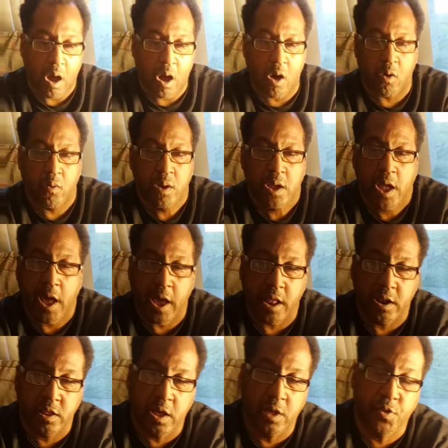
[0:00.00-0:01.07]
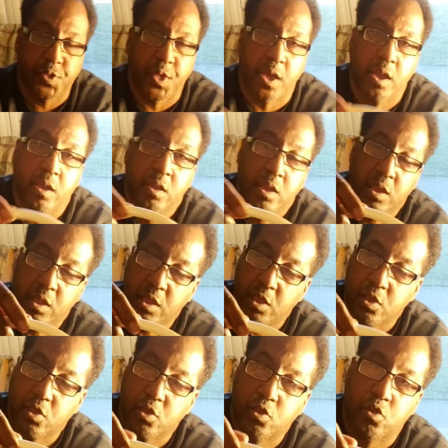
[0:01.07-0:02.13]
Oh, and another thing,
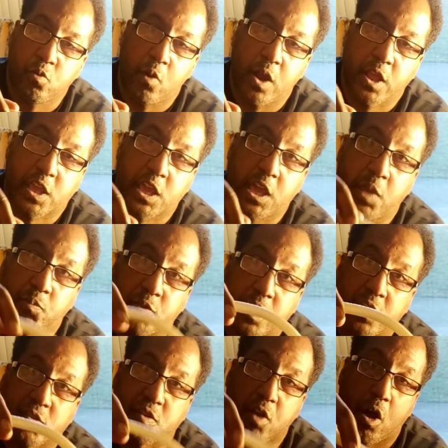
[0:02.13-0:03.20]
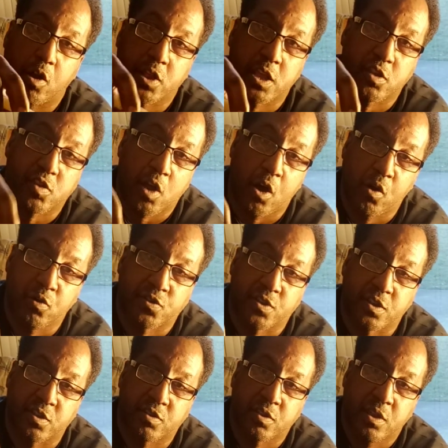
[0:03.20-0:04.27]
you want to keep these
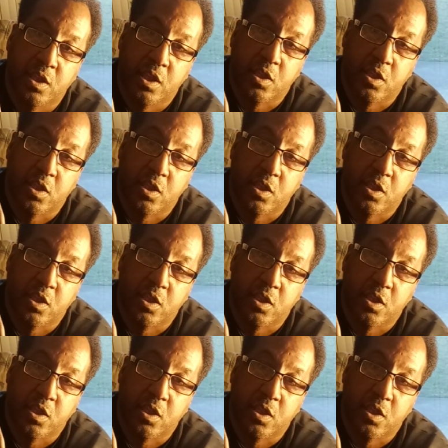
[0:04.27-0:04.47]
hoses.